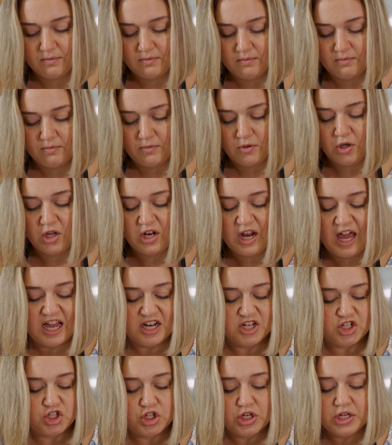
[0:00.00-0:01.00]
You can
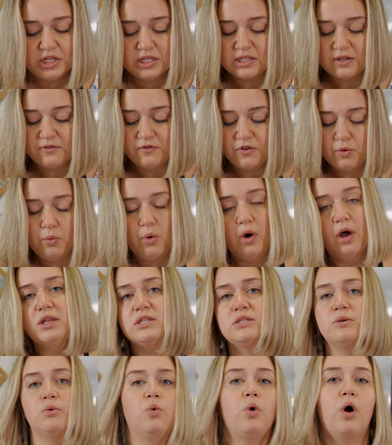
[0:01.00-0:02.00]
add cheese if you want,
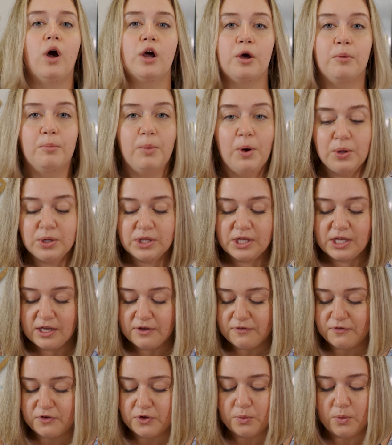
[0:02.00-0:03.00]
some guacamole
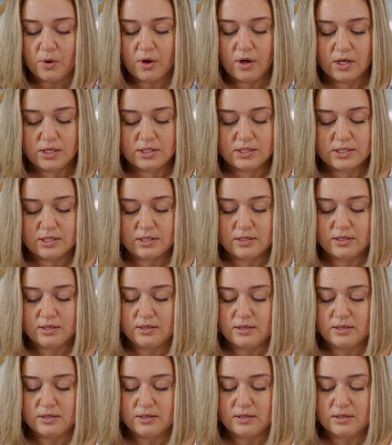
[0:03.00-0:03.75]
if you want.